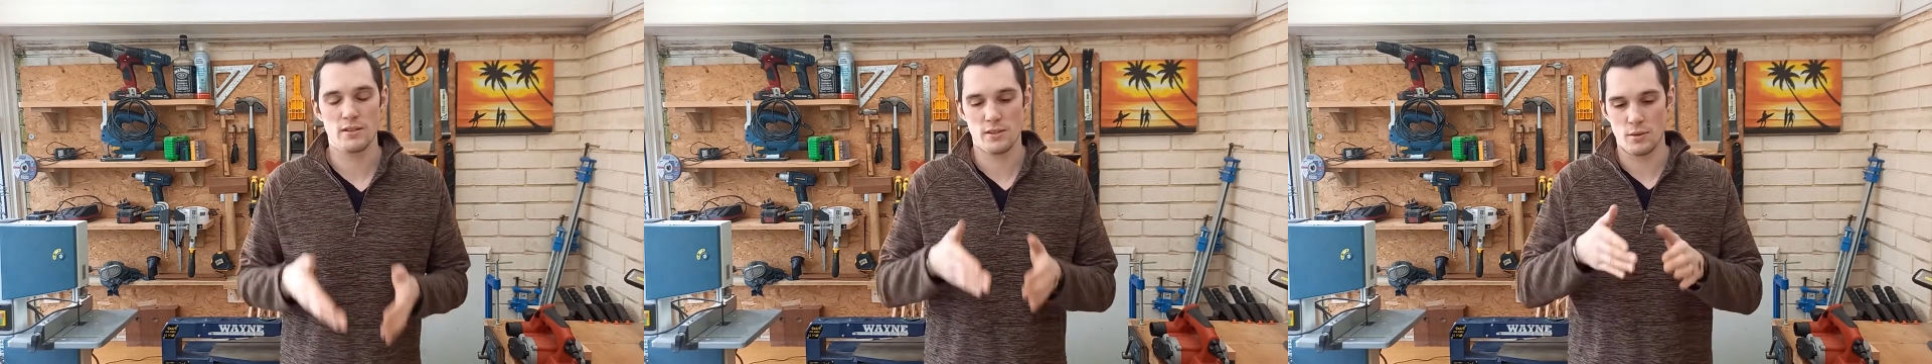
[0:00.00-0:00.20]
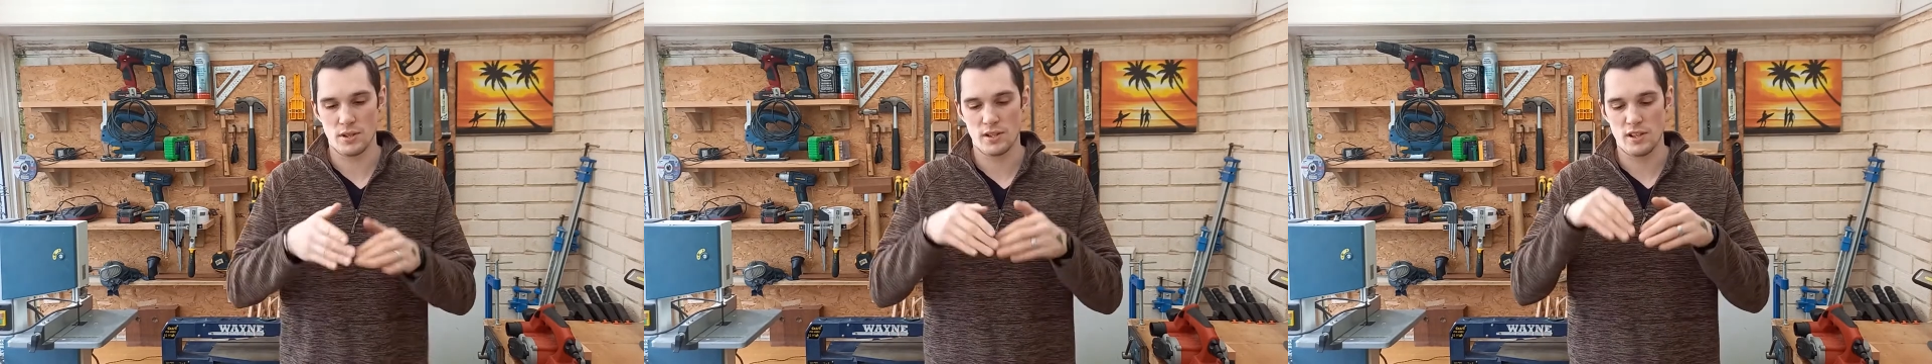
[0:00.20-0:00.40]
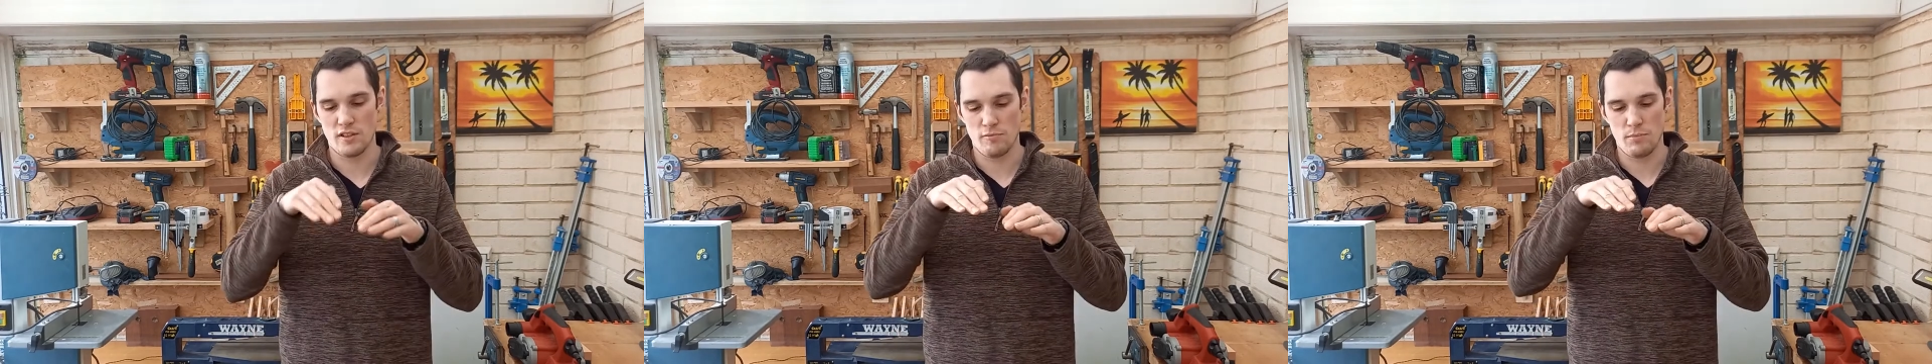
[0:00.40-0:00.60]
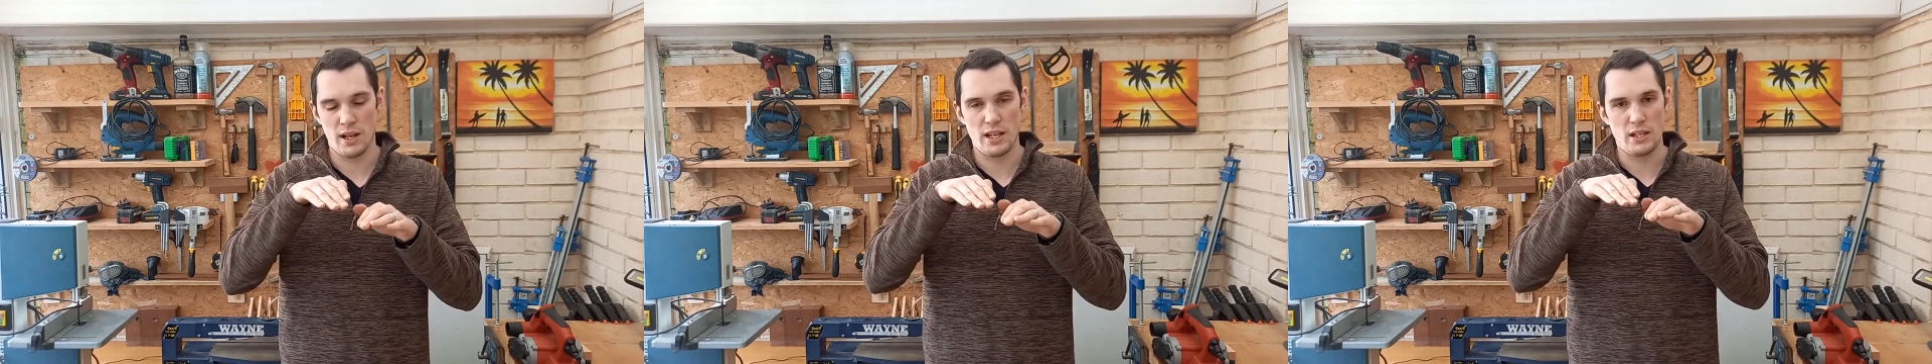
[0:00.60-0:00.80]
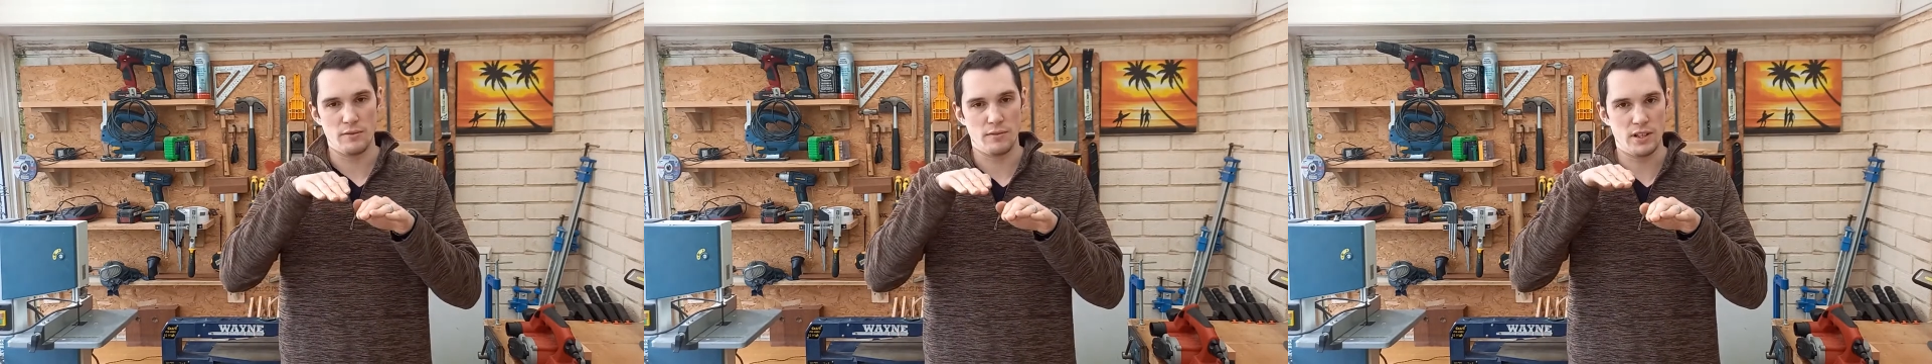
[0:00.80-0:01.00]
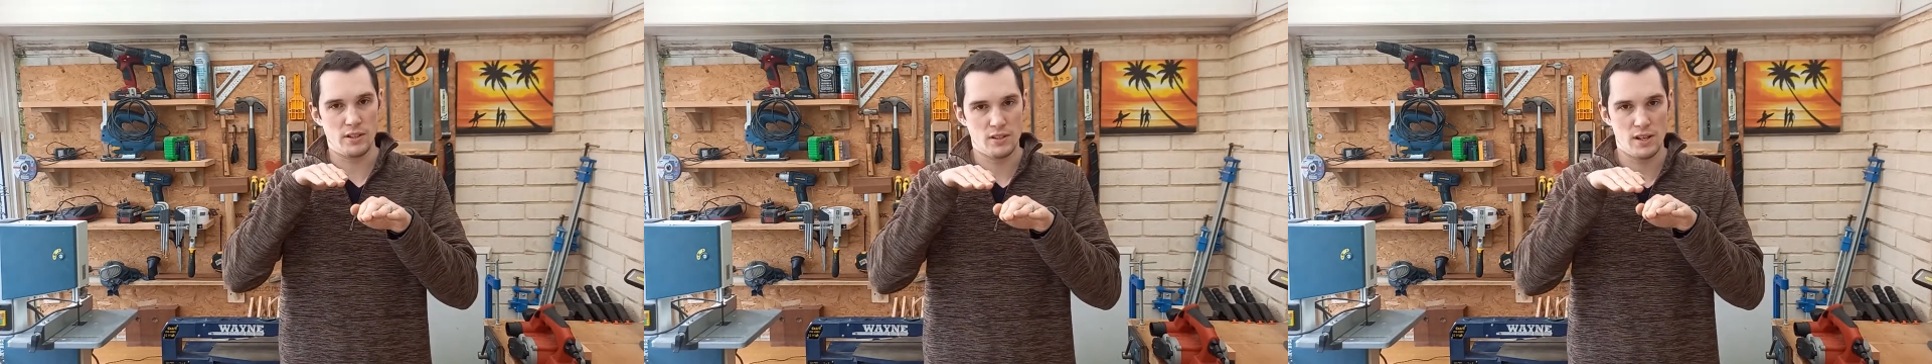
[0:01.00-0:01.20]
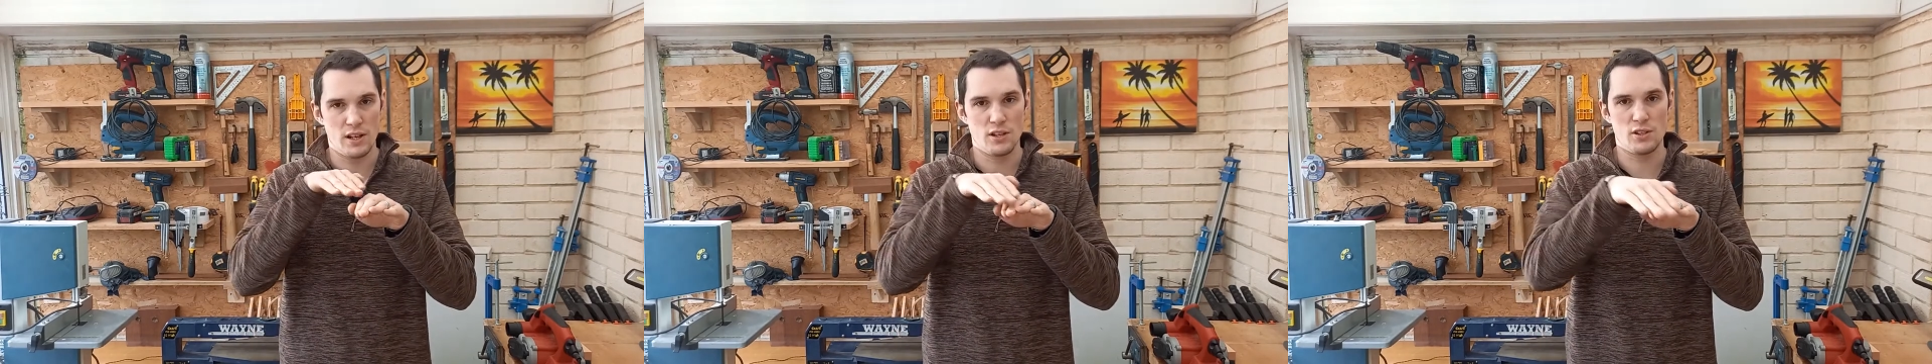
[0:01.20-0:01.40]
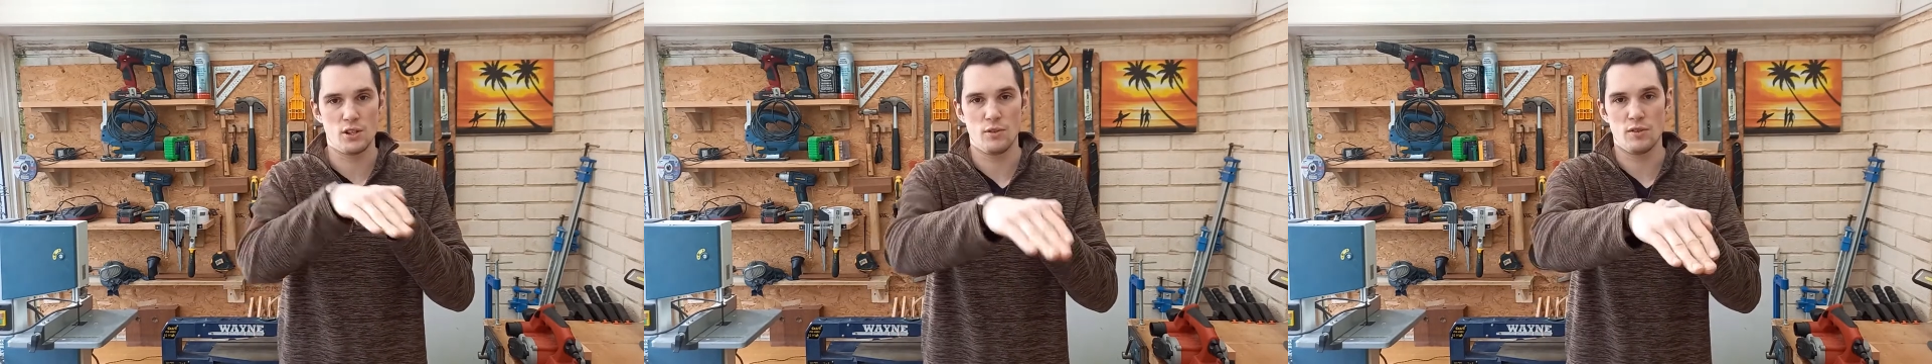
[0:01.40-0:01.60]
So instead of planing the entire
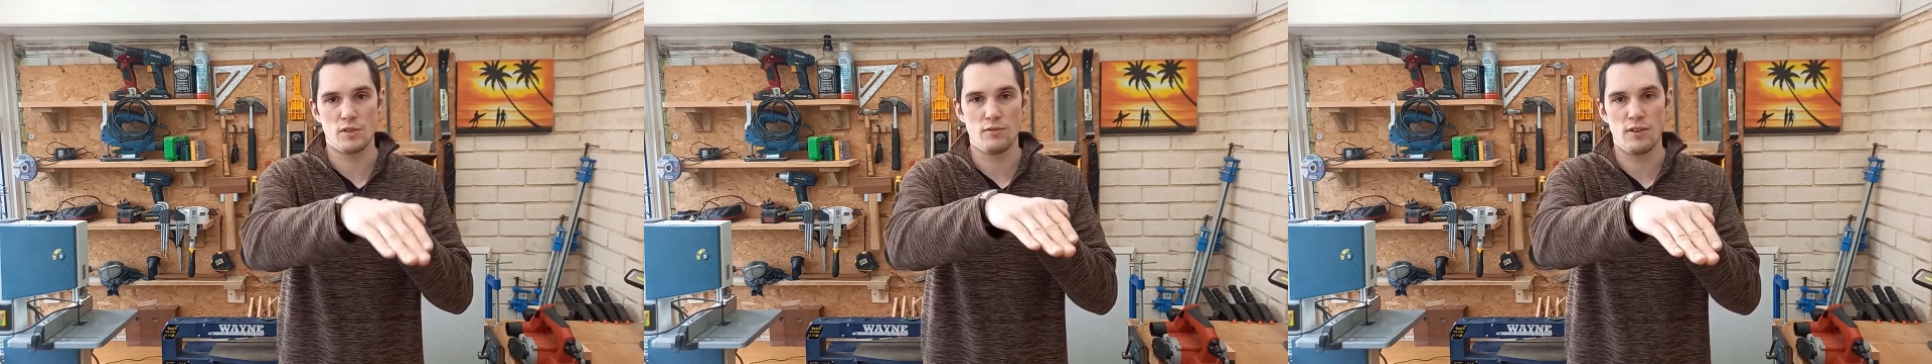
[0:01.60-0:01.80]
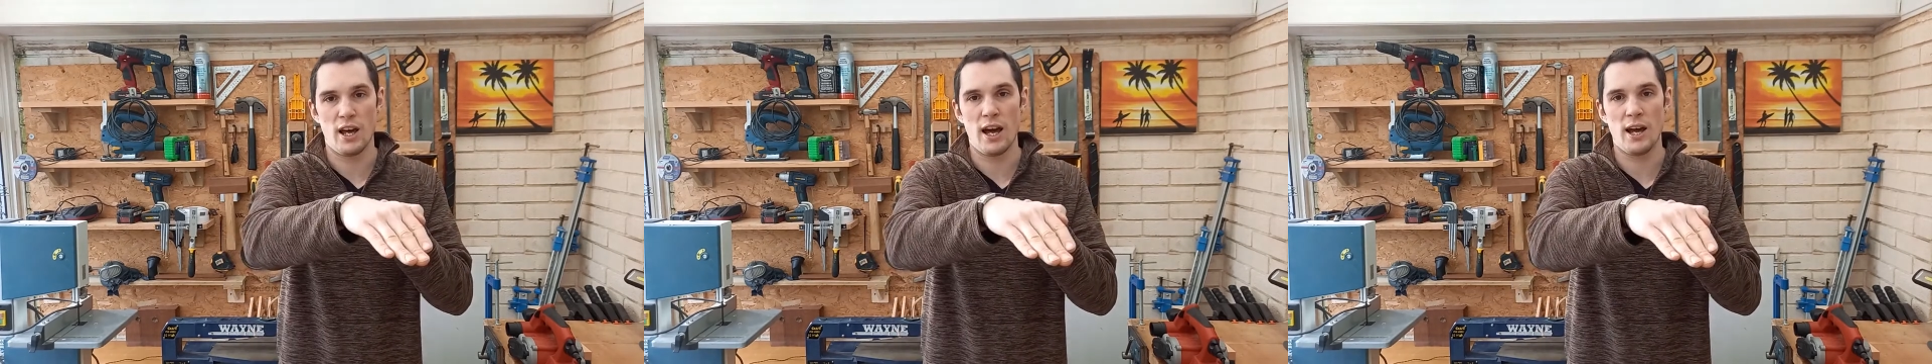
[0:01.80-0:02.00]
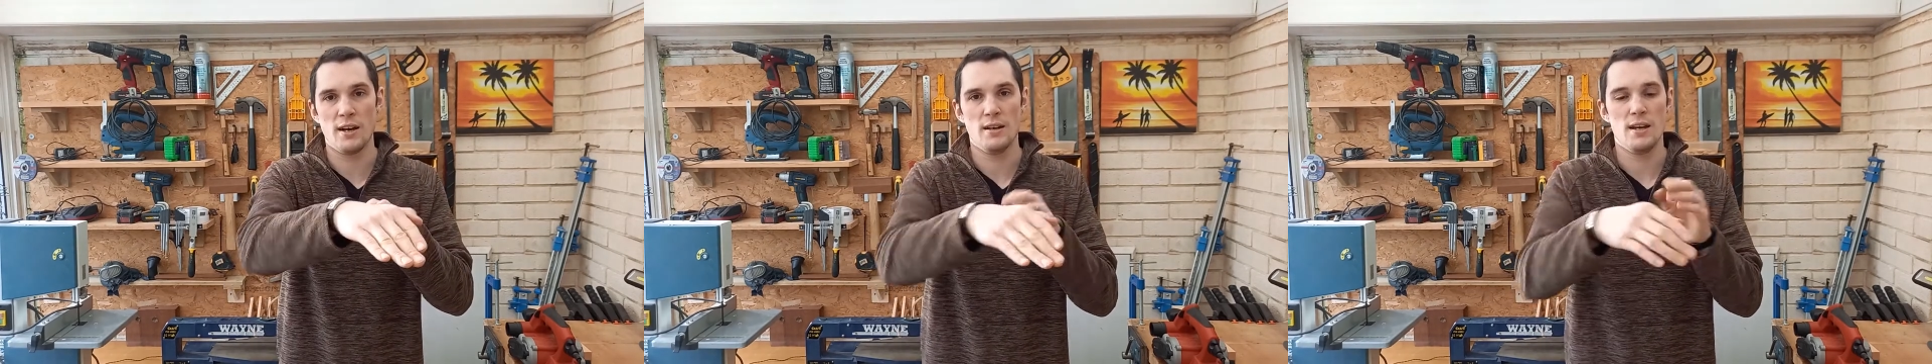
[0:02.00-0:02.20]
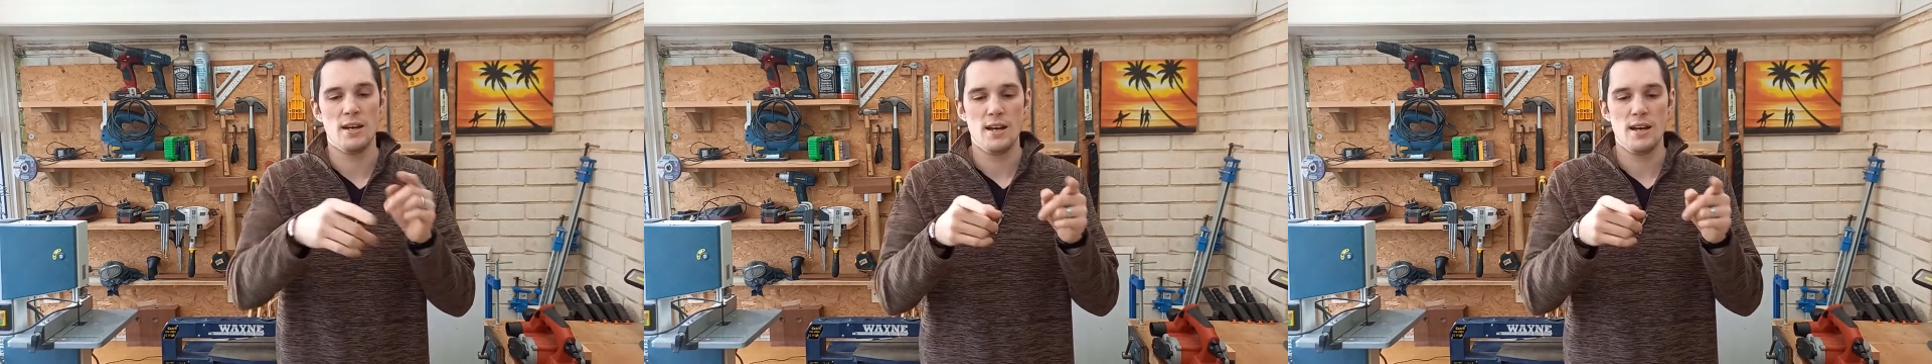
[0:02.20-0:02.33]
surface flat,